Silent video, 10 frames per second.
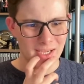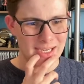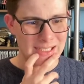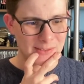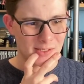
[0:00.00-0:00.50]
buy
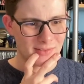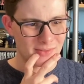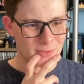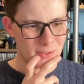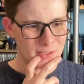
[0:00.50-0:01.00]
it now 20,
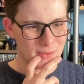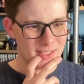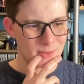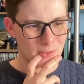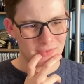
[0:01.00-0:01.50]
uh, 20
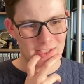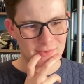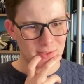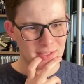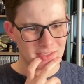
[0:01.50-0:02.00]
quid
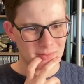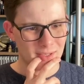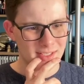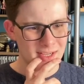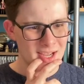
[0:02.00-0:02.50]
25 quid that's not
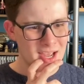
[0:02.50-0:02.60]
bad